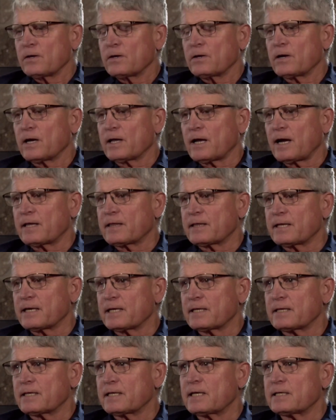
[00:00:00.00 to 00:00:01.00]
You know, I, I
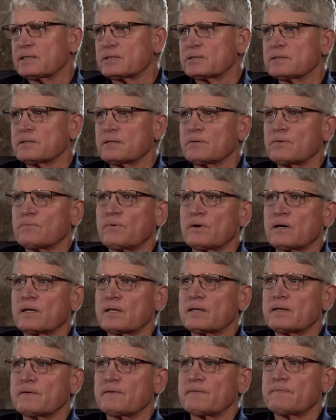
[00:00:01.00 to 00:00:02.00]
think that one of
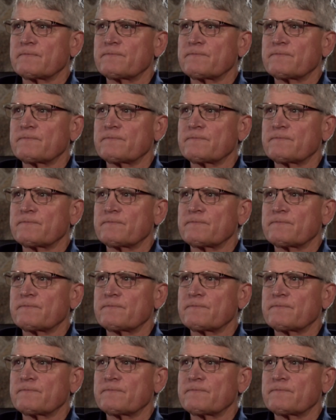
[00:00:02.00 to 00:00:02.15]
the